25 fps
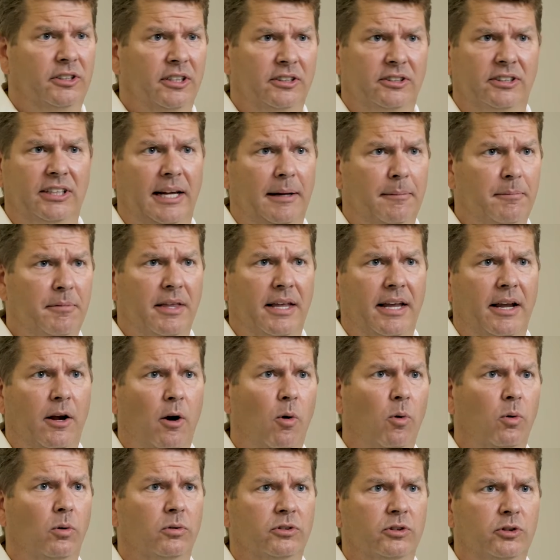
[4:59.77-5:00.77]
The same thing
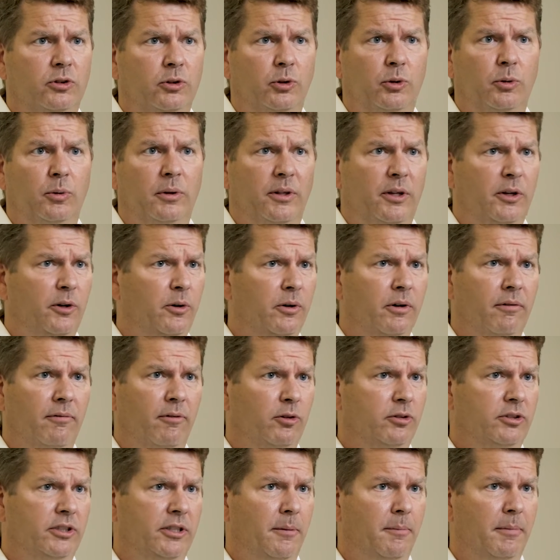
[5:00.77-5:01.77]
holds true with the
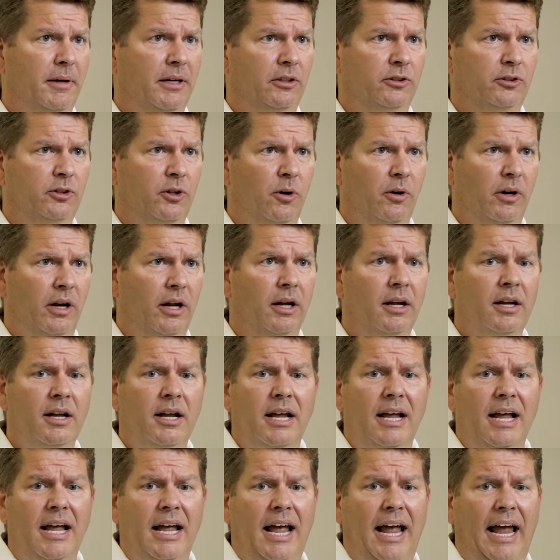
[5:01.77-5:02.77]
University of Minnesota
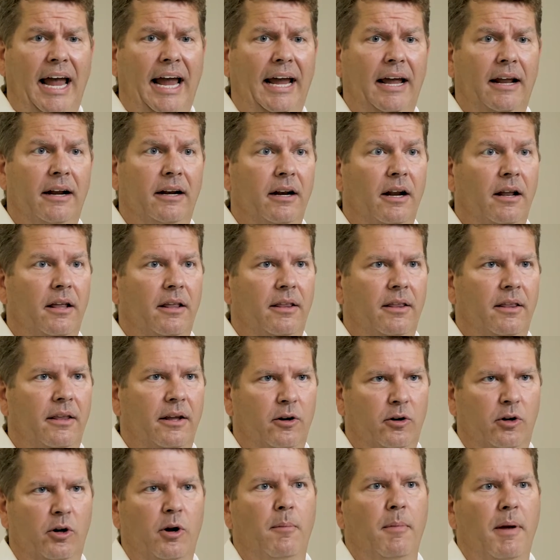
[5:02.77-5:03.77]
and
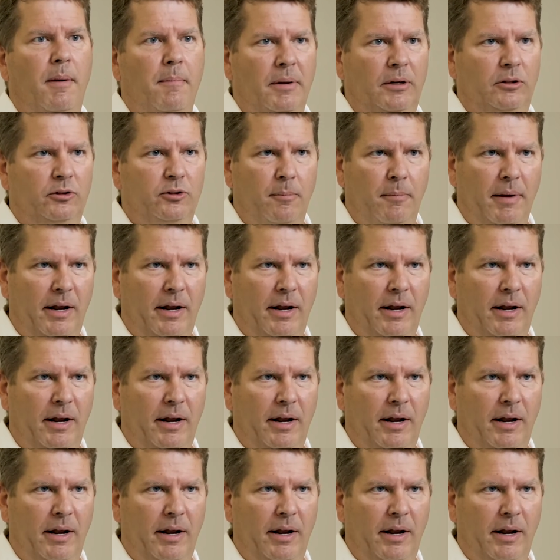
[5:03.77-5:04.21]
their commitment to